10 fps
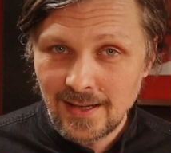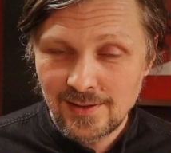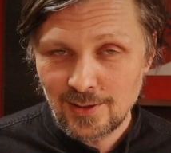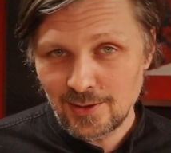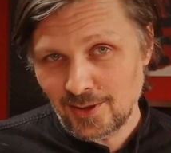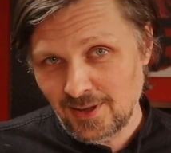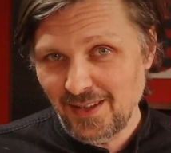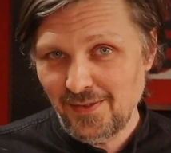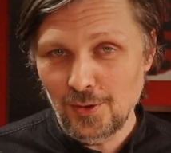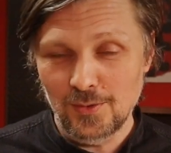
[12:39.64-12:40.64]
I sold
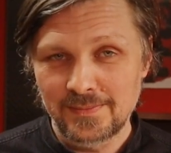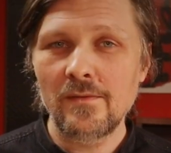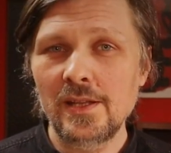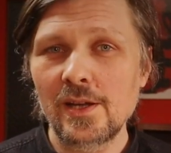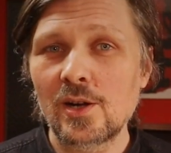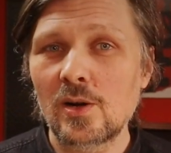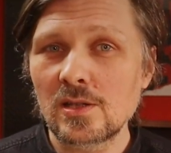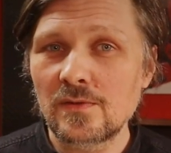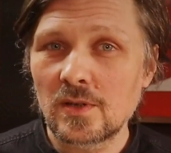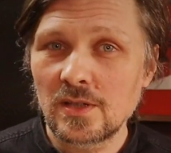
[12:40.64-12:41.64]
only few. Video
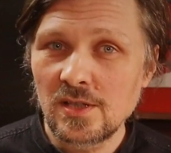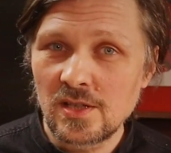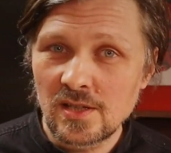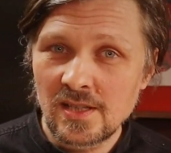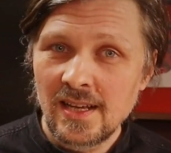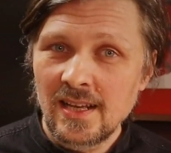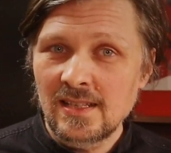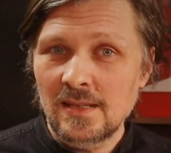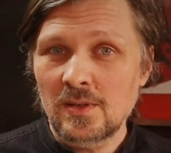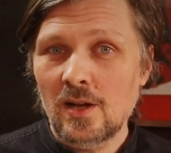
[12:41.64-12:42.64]
course for teachers
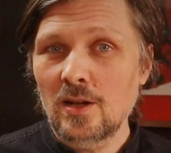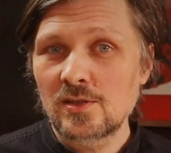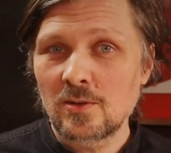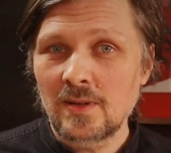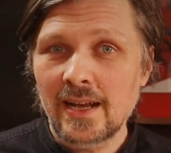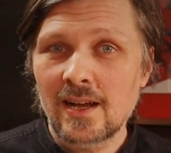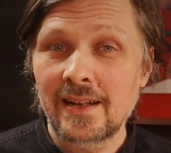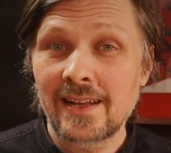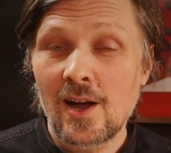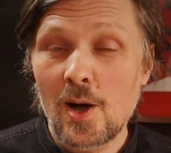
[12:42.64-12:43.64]
seemed also like
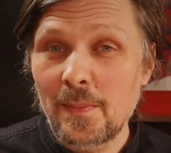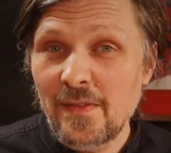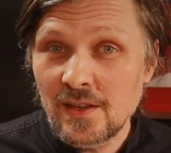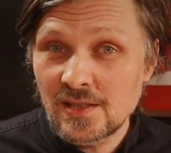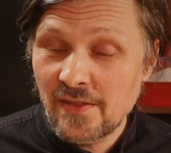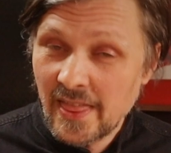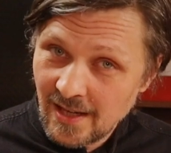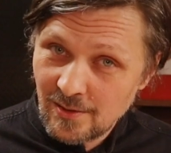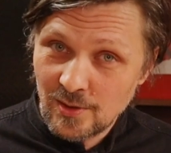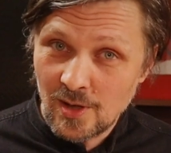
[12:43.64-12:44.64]
an obvious
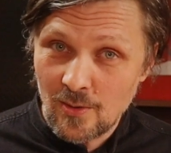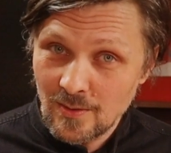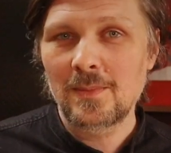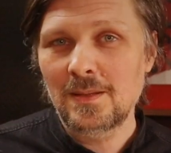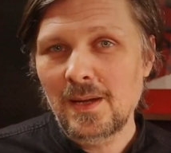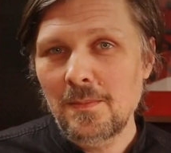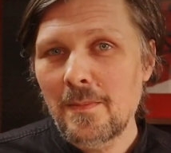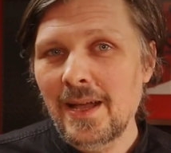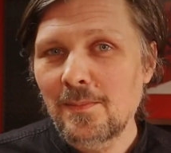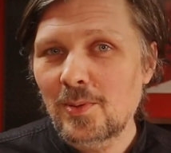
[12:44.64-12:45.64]
thing to go, but my
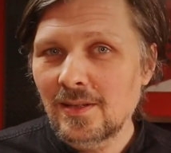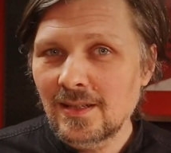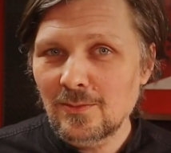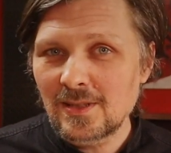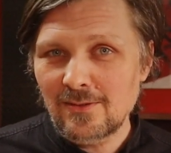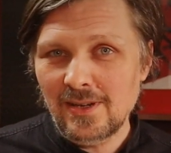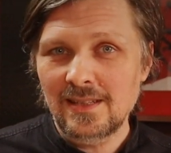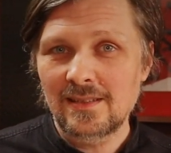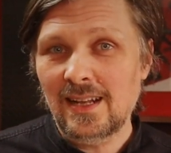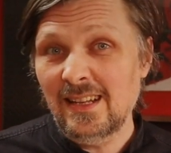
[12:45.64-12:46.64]
main product was
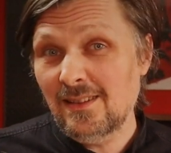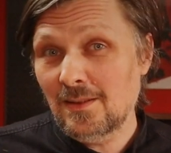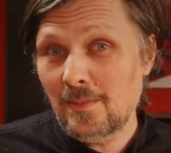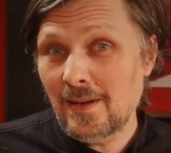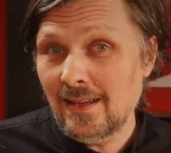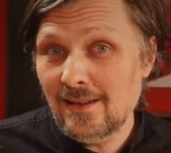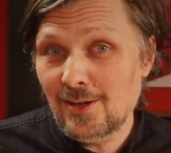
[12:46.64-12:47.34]
created a little by